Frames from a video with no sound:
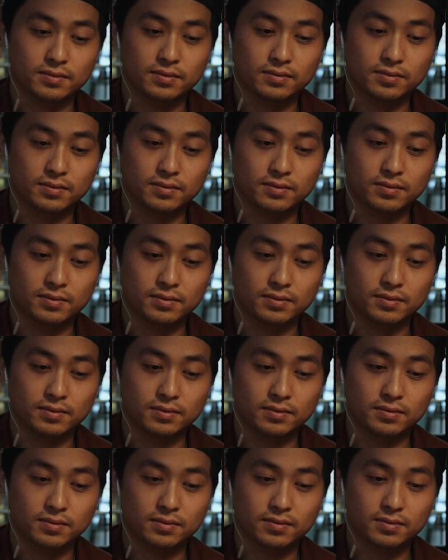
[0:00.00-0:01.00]

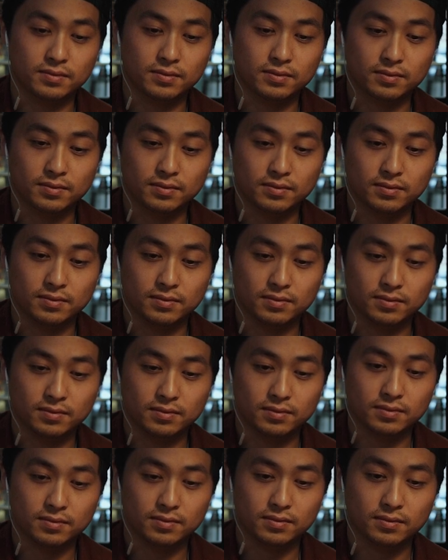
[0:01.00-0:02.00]

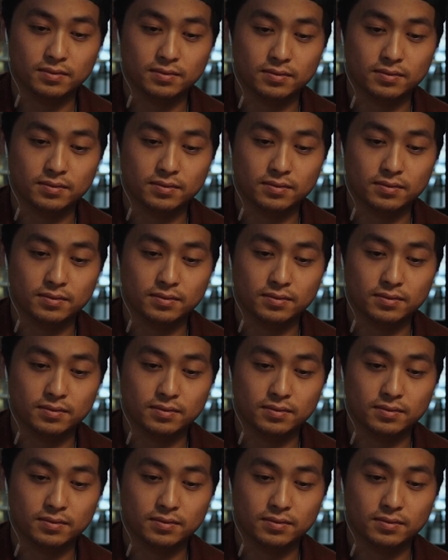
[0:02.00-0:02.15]
No words are spoken by the person on screen.